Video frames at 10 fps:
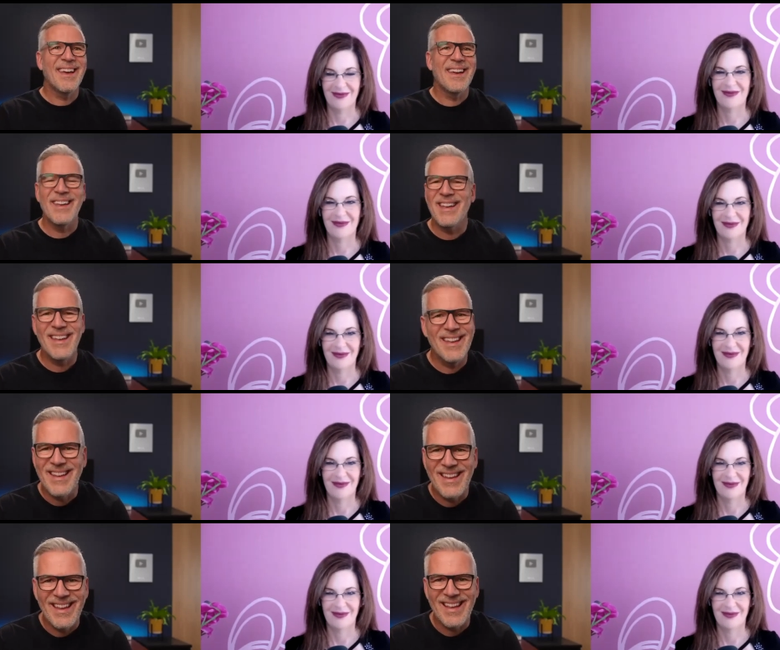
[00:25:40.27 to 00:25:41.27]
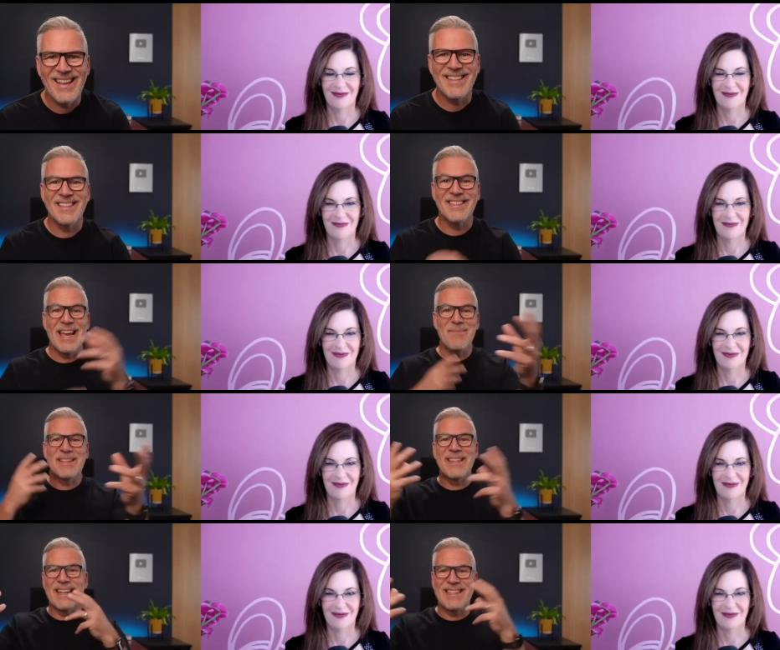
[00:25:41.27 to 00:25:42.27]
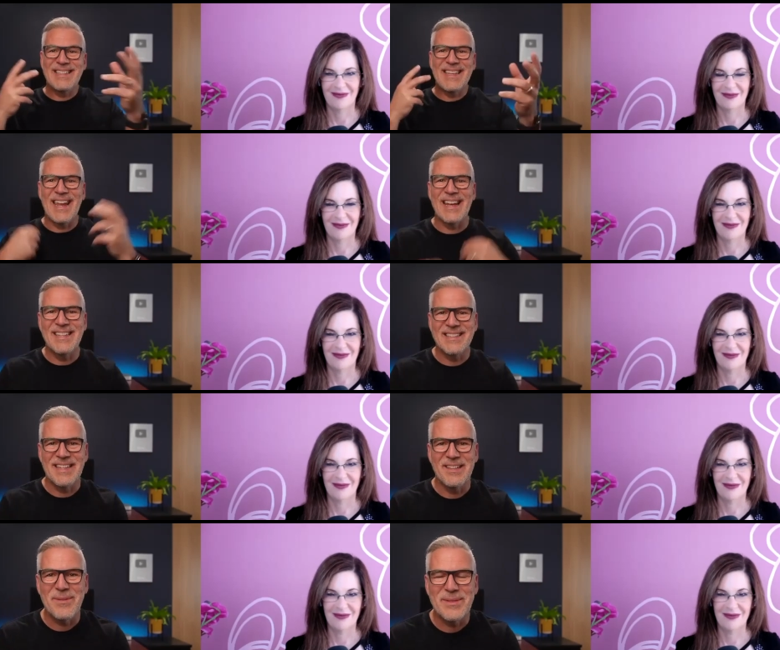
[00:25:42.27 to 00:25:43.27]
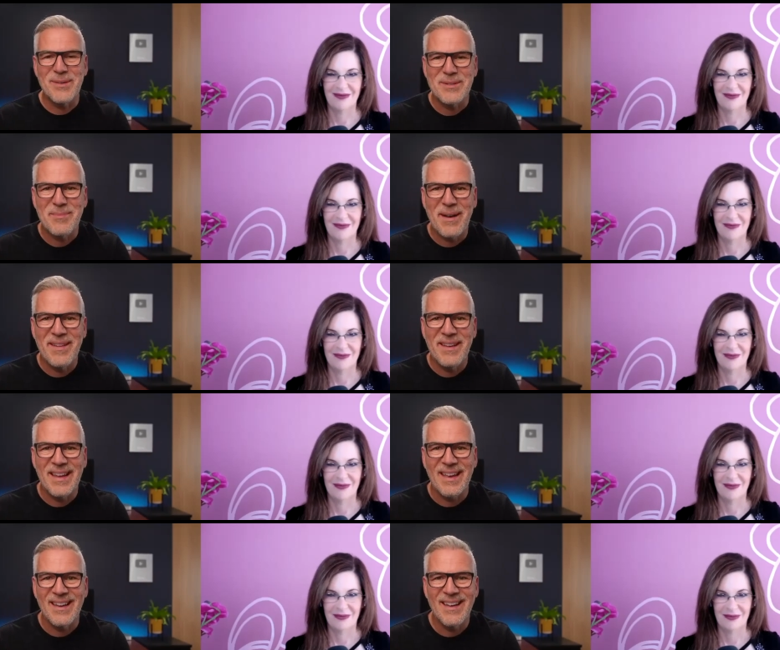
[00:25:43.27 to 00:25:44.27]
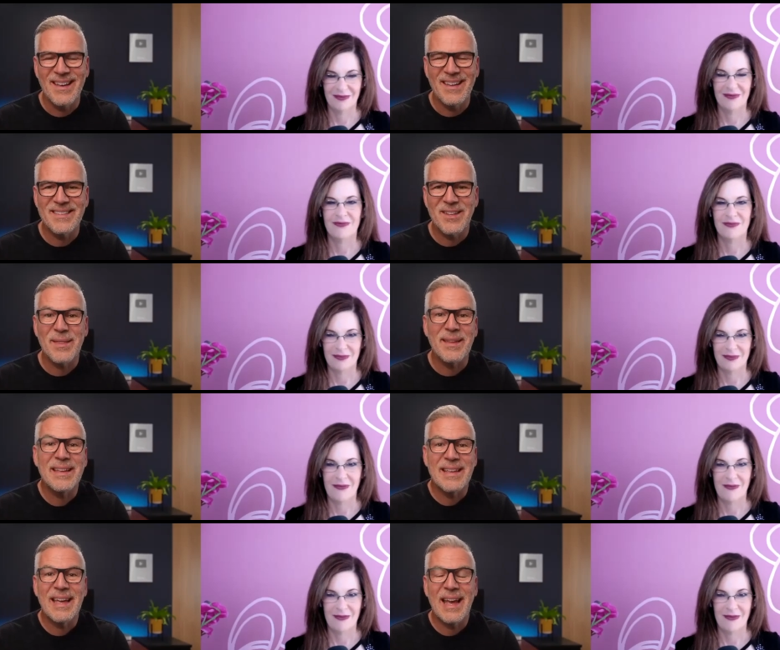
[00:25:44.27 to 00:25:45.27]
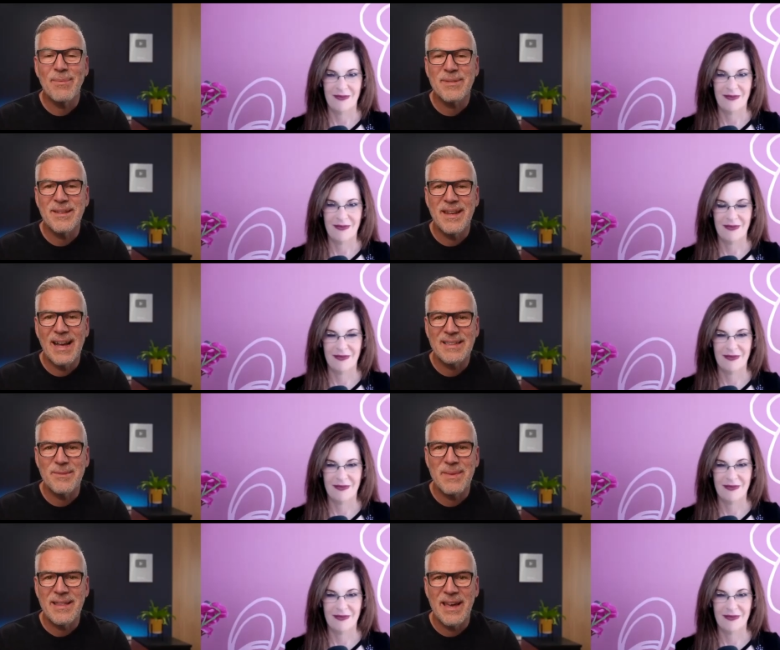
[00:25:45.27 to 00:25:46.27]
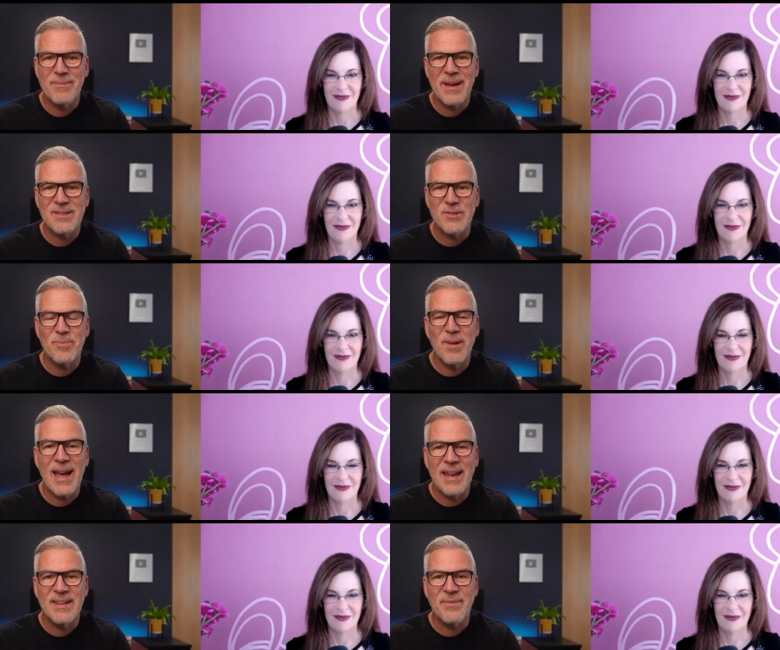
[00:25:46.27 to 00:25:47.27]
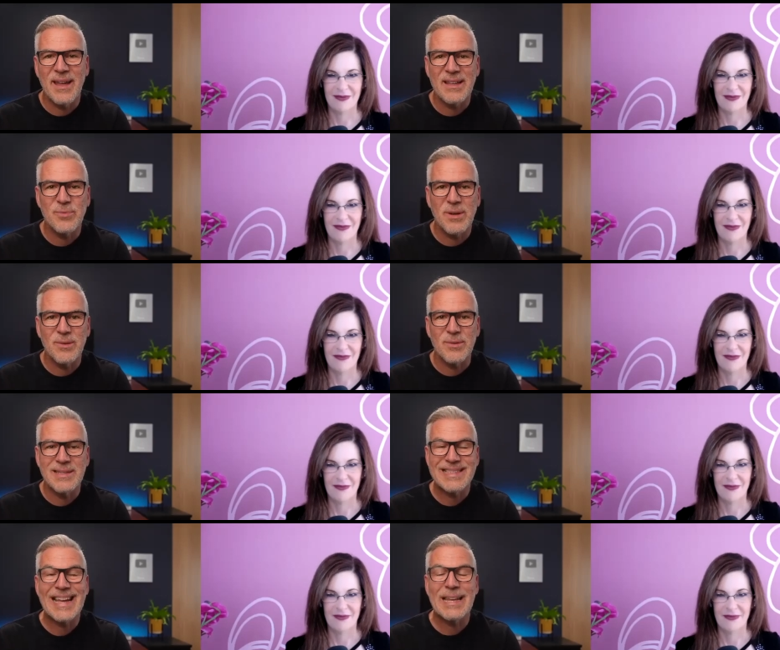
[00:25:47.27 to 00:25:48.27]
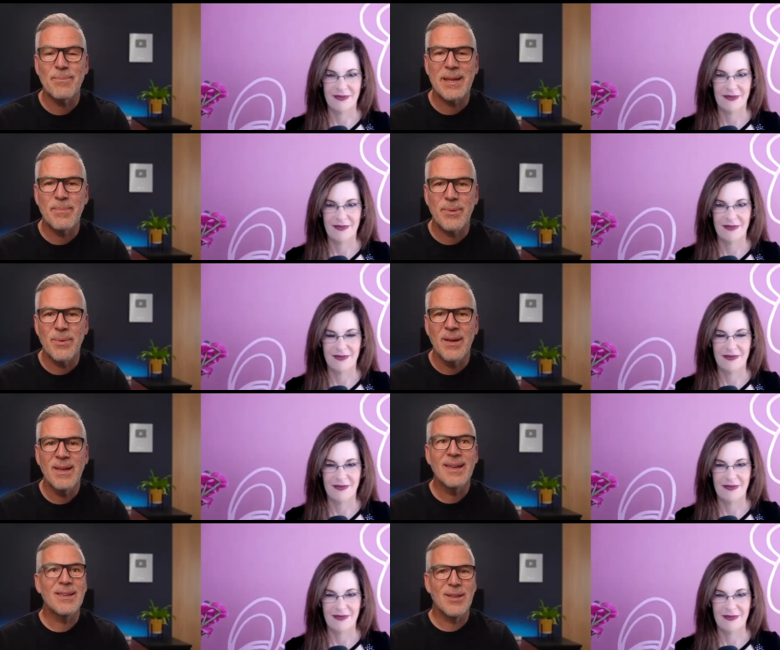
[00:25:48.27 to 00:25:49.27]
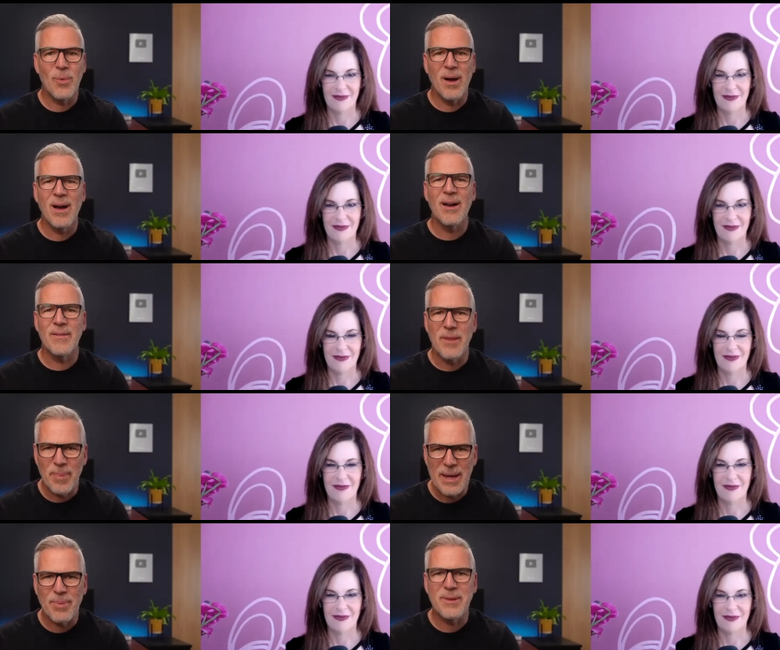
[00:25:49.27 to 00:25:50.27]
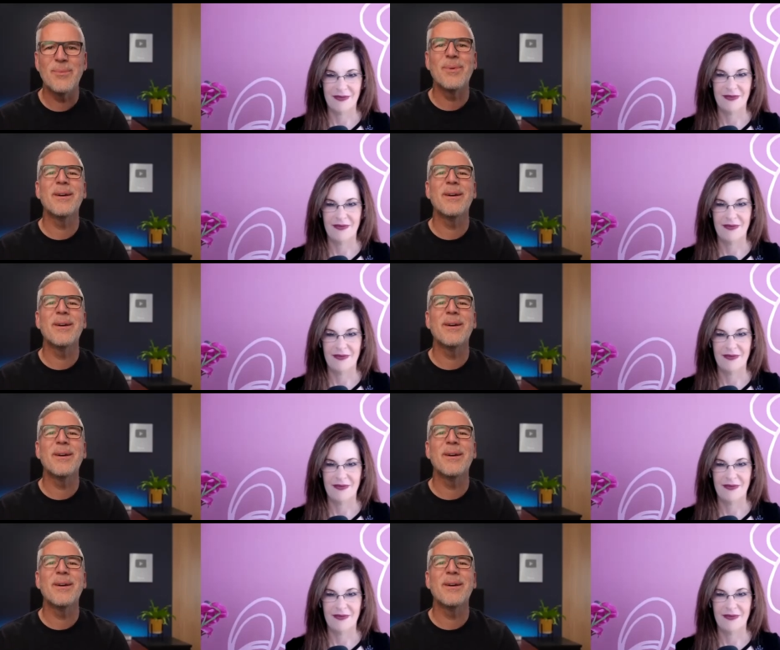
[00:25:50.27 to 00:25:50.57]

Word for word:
Speaker 1: uh, it, it, it, it's the same. It's that disconnect, isn't it, that we talked about earlier? Uh, so I think it absolutely has to be there to match your brand if that's what you're telling people you are and the people you